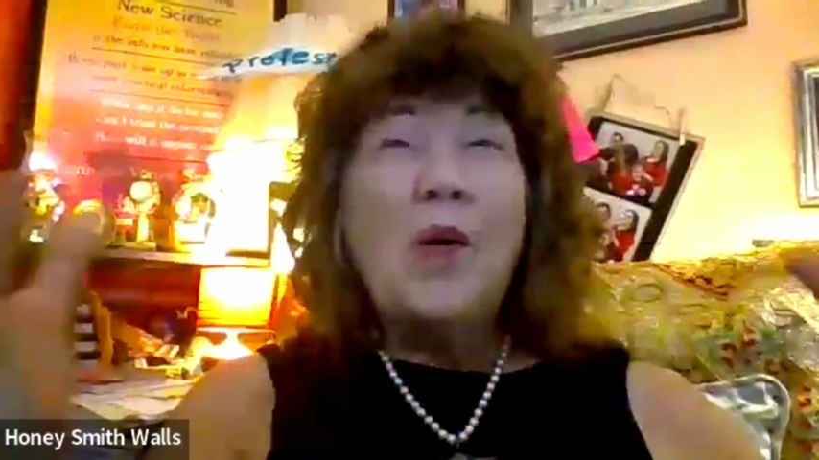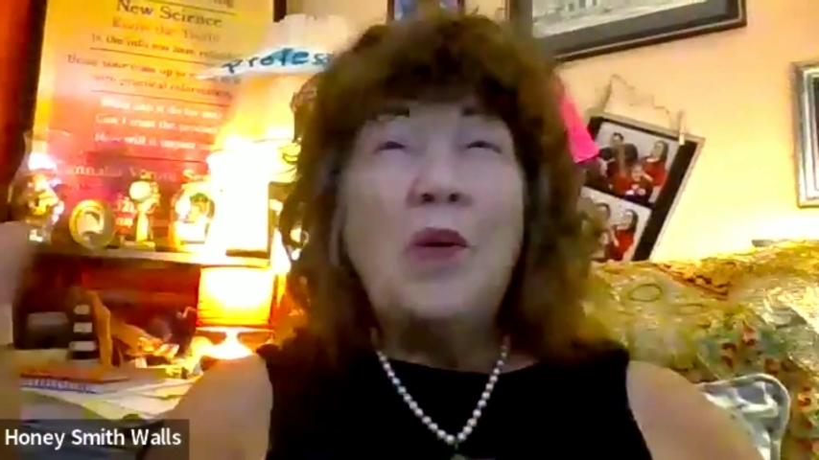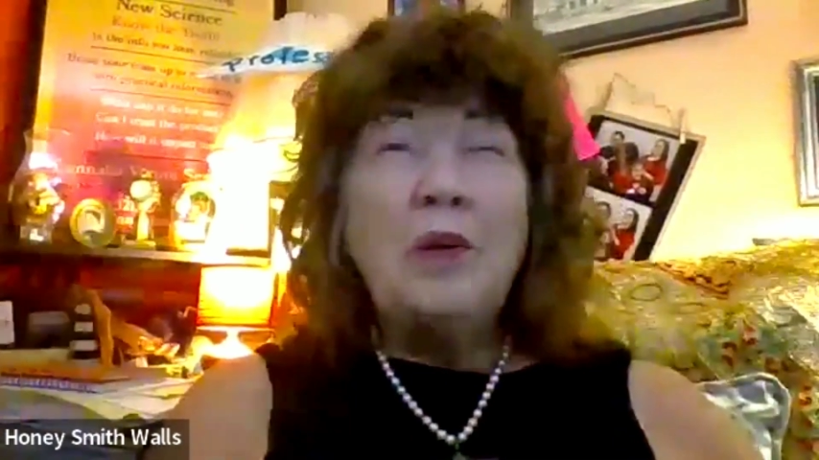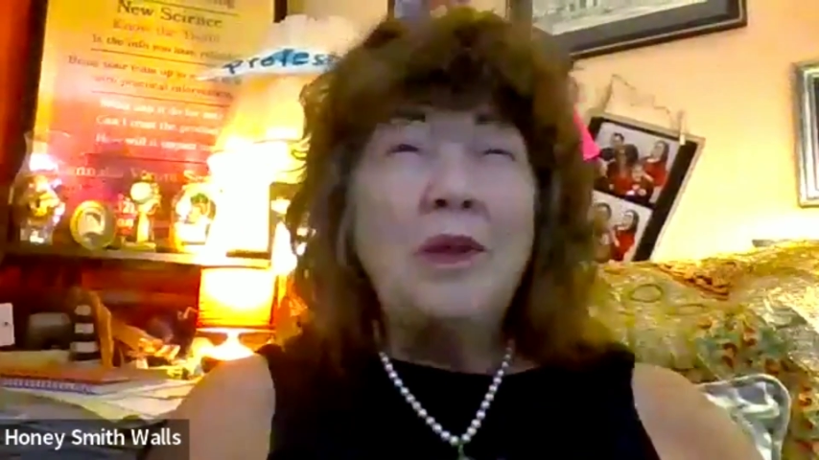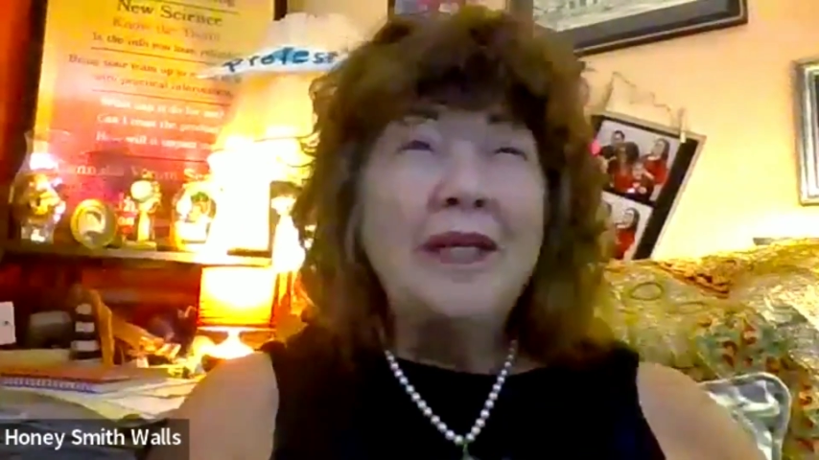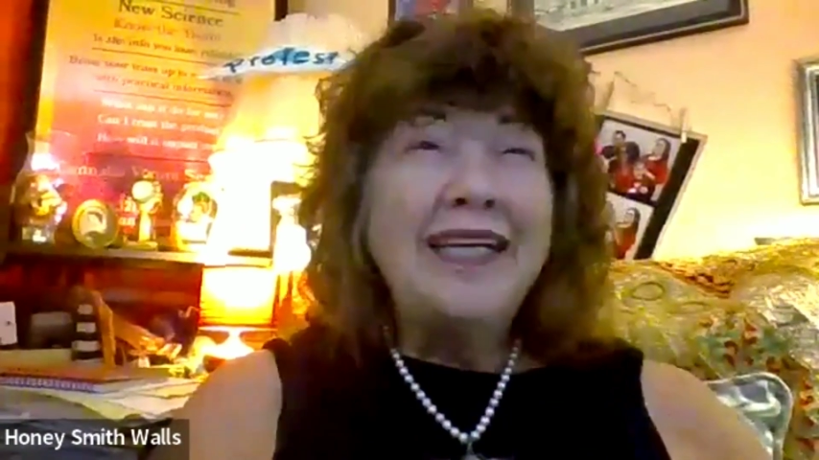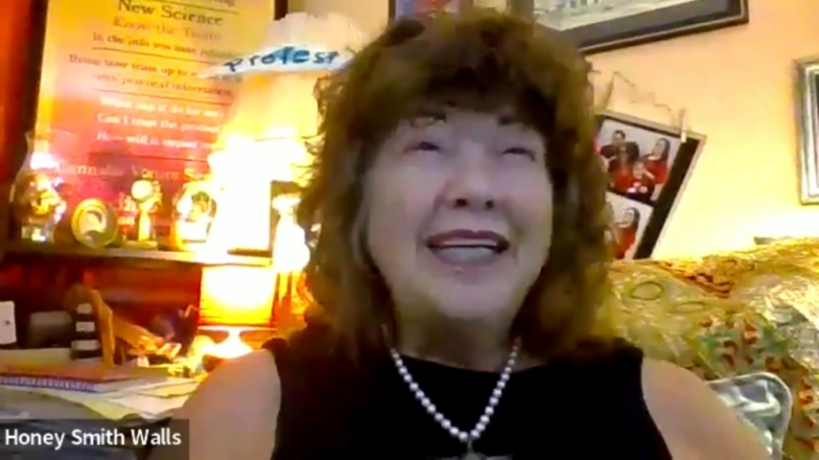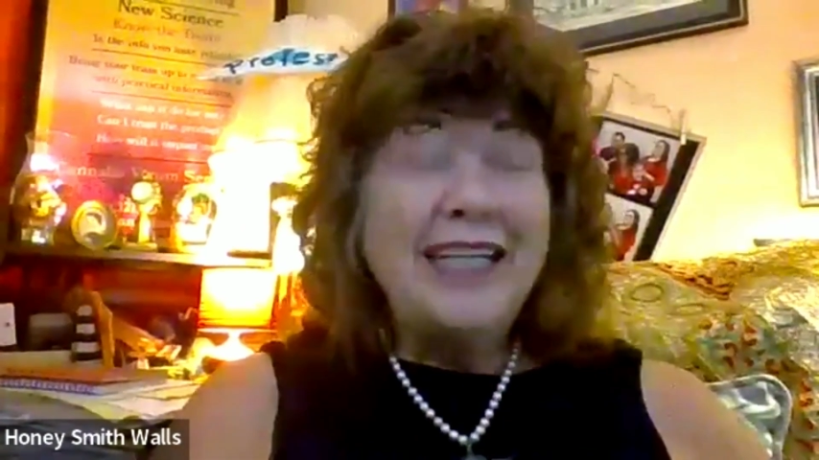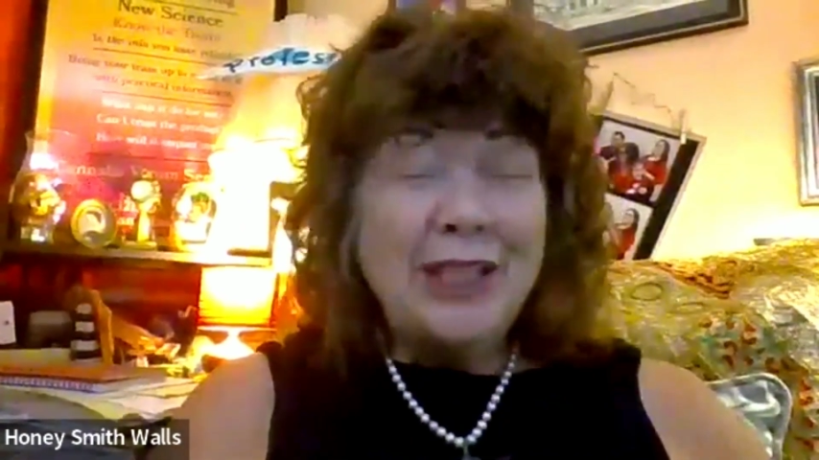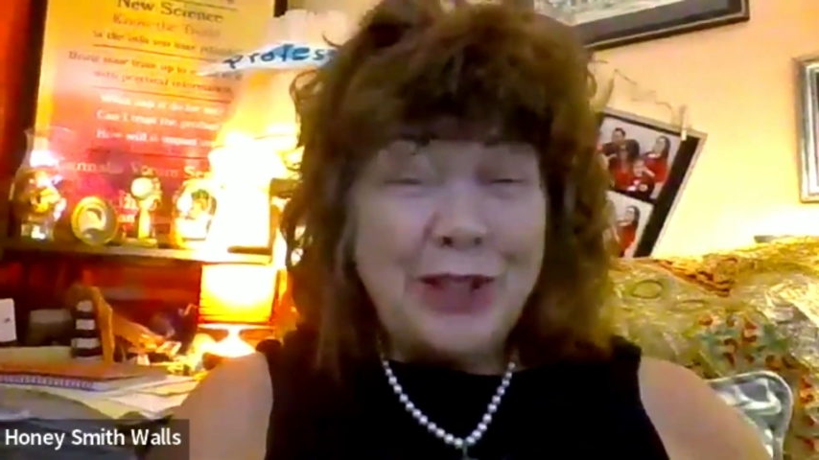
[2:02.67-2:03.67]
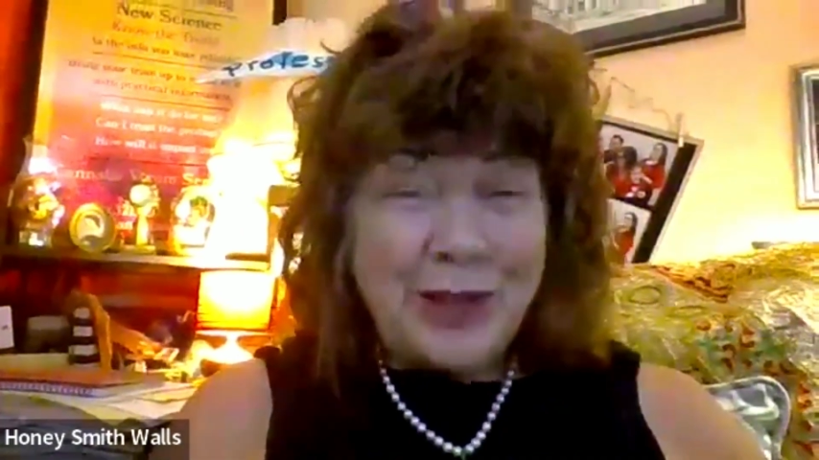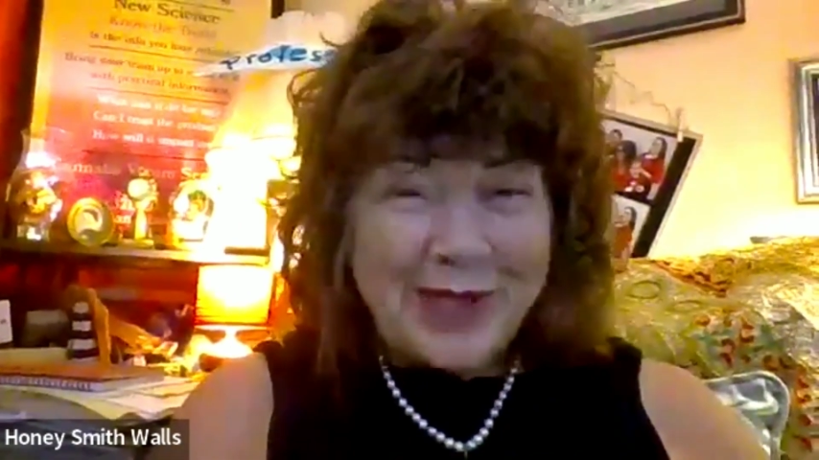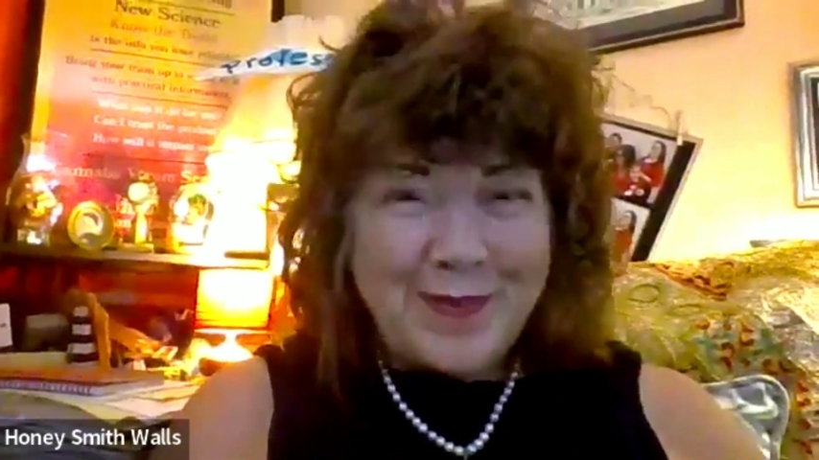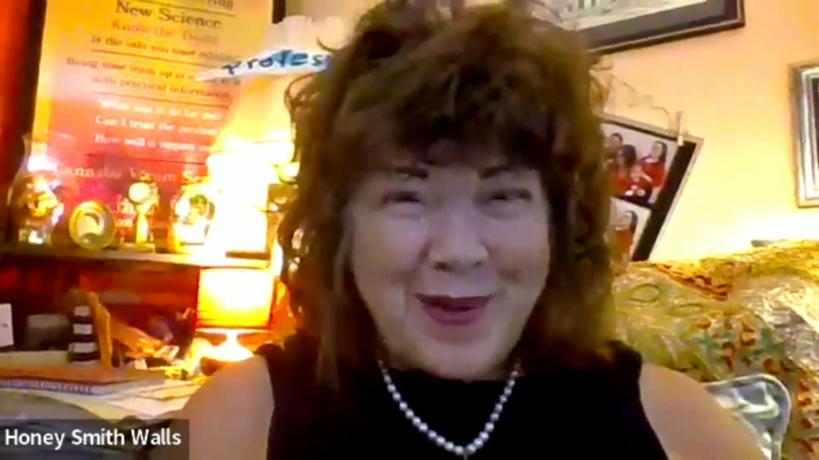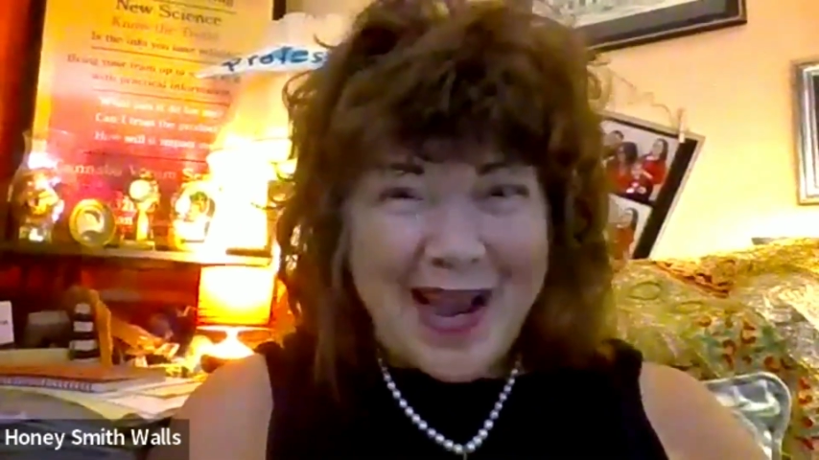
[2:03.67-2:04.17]
whole
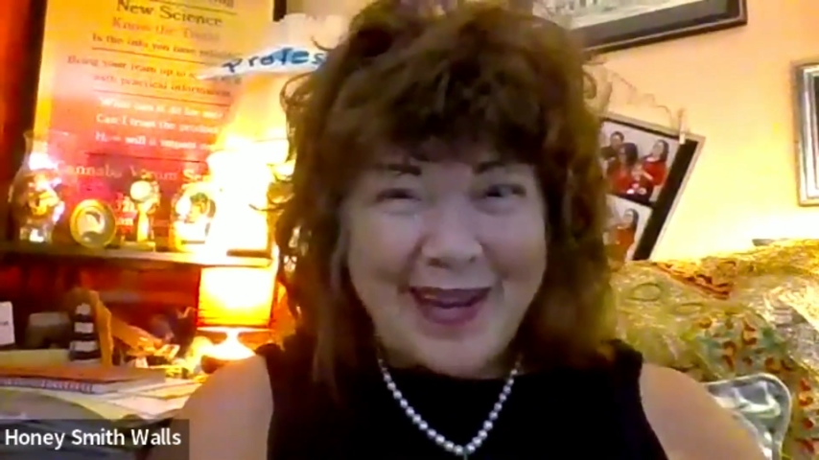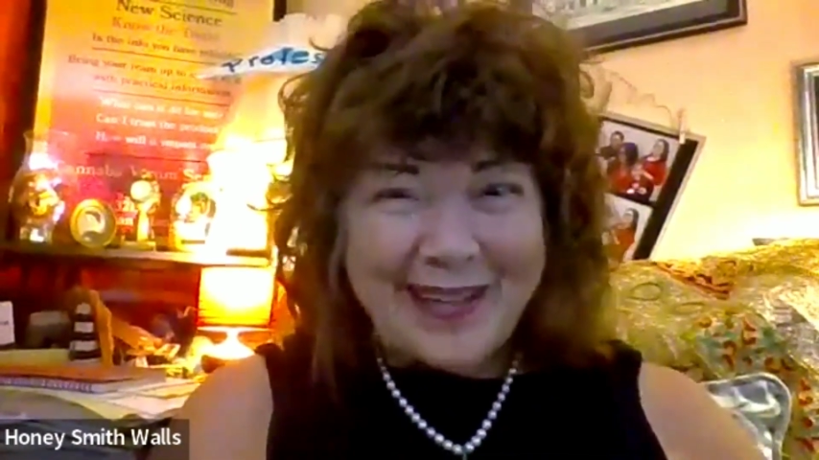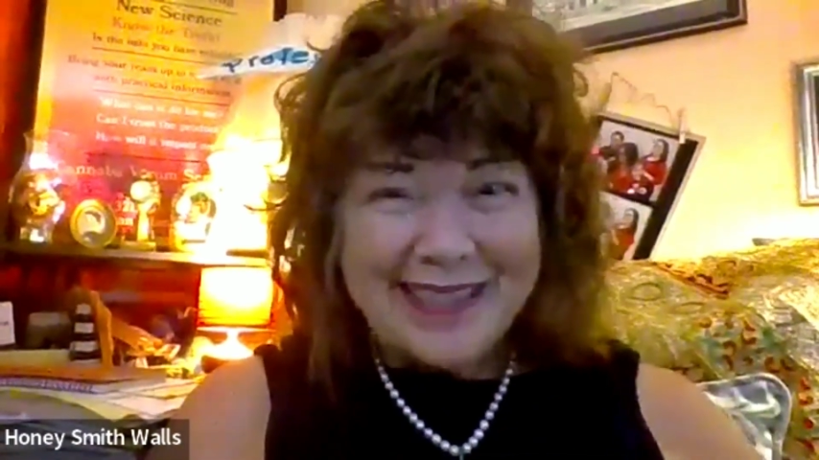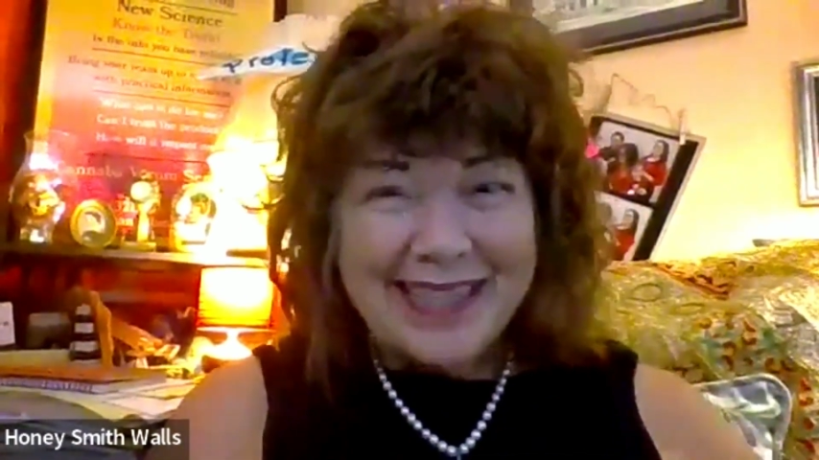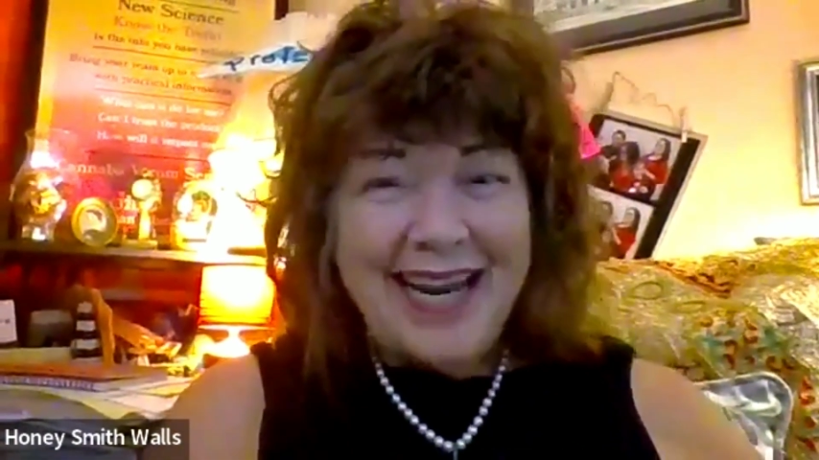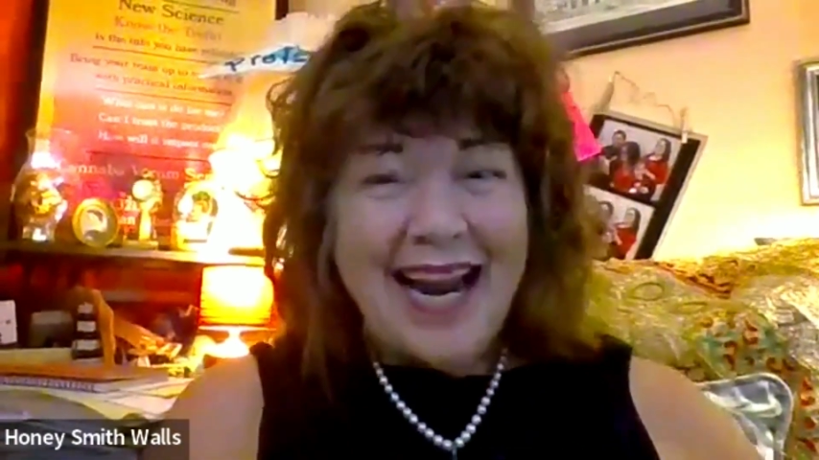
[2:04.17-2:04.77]
issues about it.